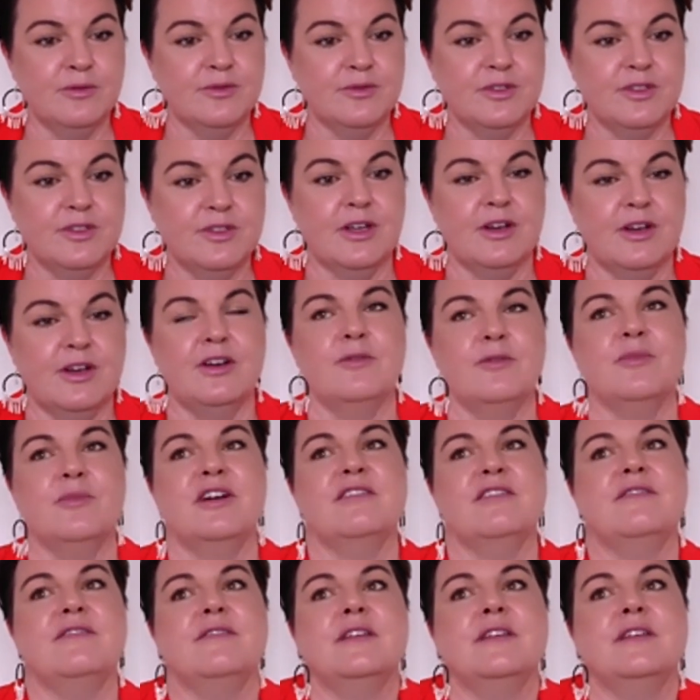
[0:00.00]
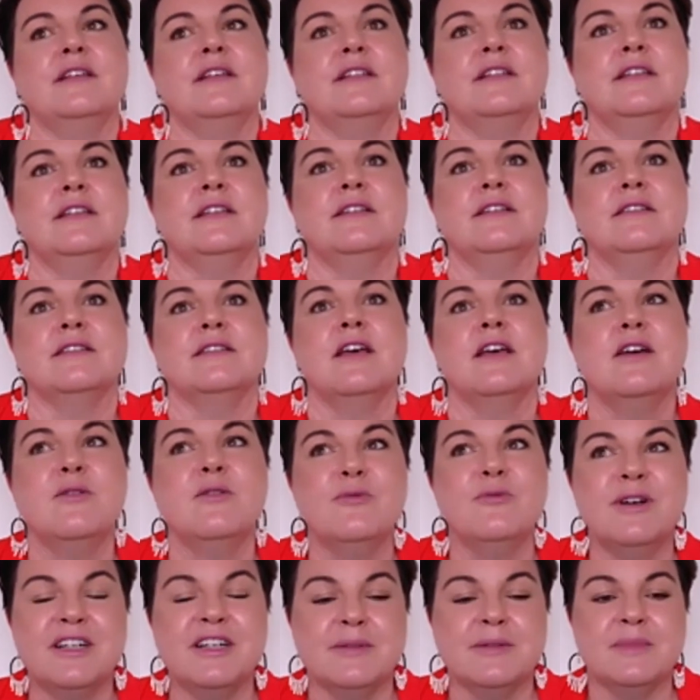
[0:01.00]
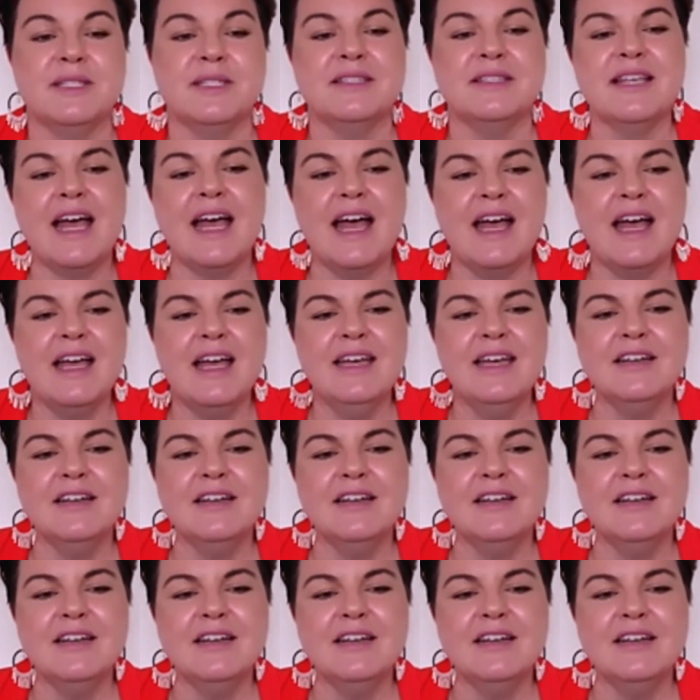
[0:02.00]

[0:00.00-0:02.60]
So my feelings, when I'm sad,